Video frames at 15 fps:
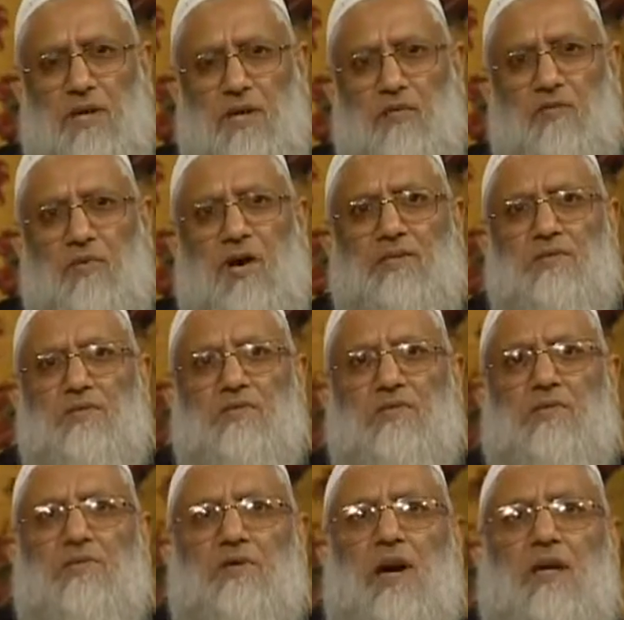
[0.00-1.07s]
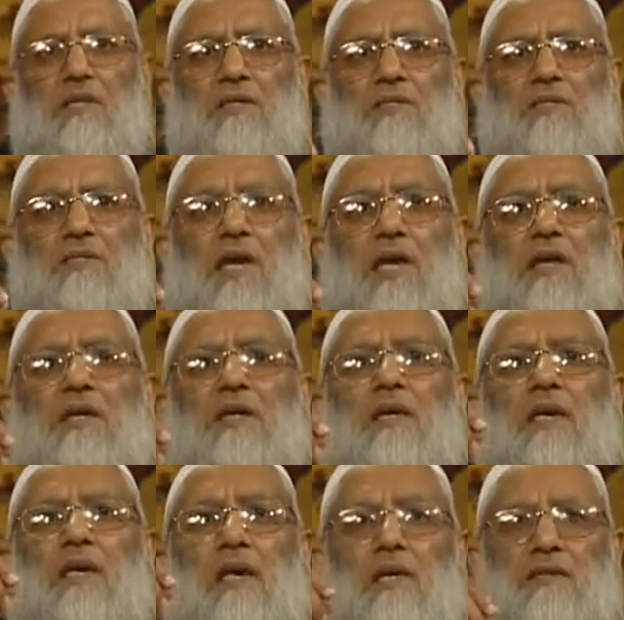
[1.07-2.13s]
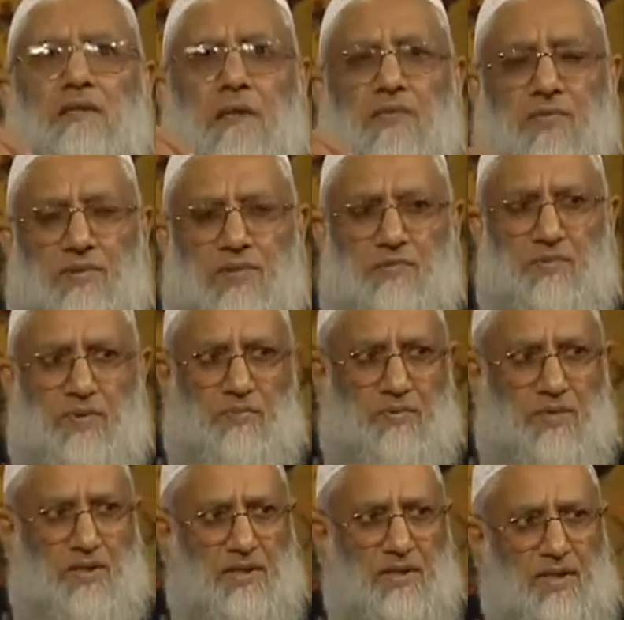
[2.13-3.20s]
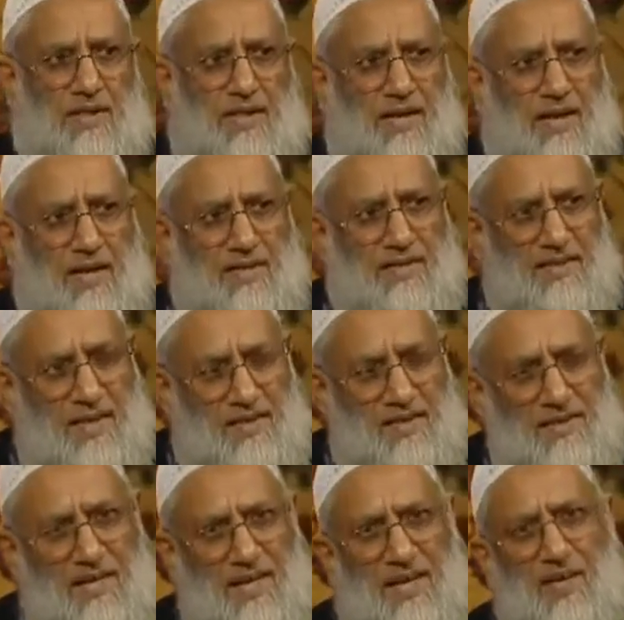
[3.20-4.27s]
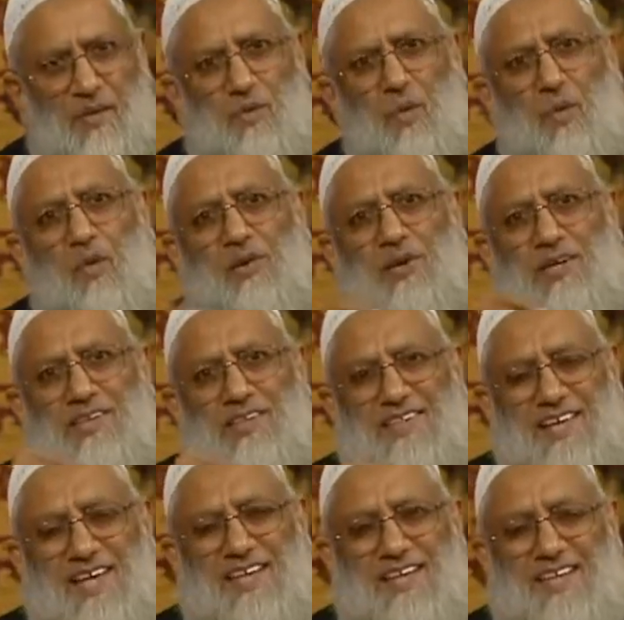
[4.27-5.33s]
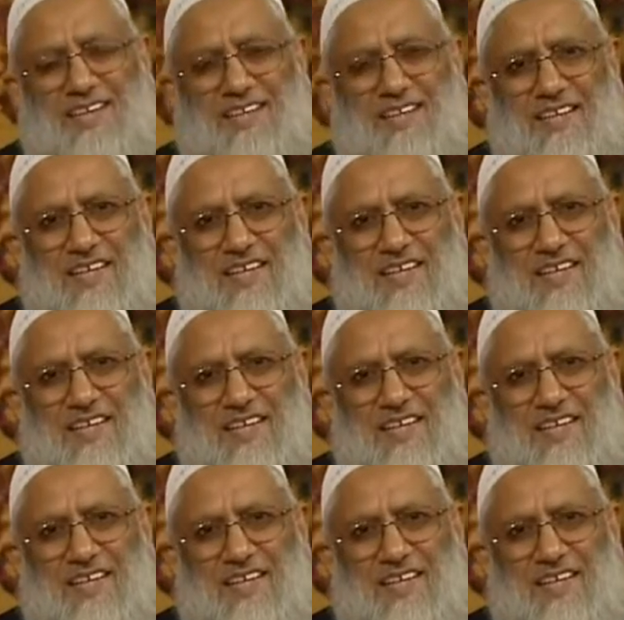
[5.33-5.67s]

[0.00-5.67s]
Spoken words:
once you start saying ills of other people, and then and only then